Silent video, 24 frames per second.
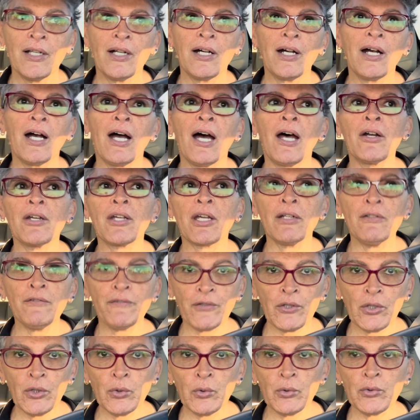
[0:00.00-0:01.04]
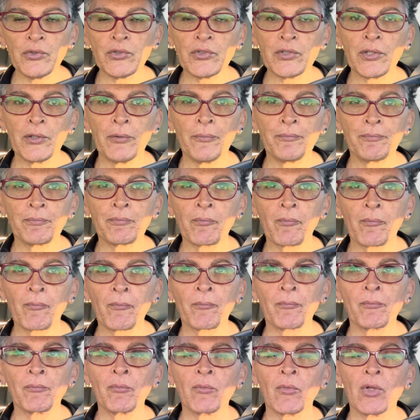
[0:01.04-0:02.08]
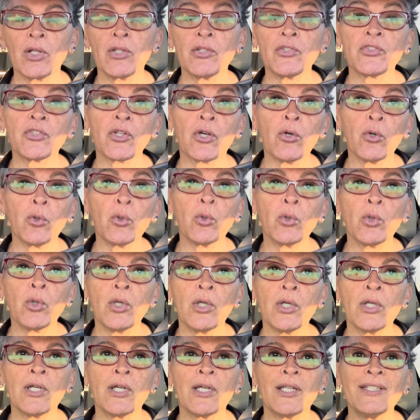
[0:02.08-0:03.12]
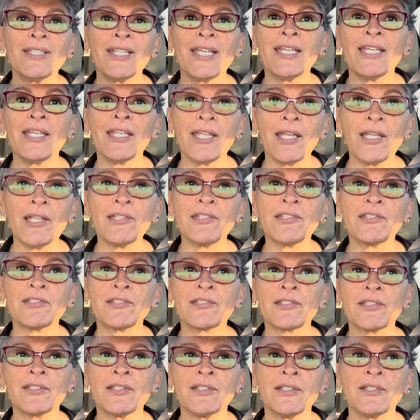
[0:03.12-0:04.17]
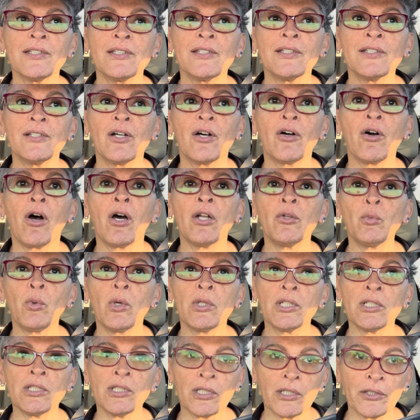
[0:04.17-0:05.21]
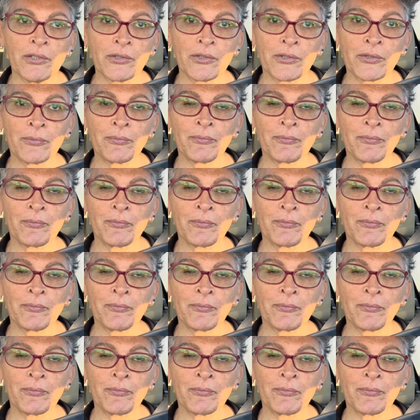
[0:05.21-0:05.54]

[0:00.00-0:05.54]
are confused, so they hiss on one another,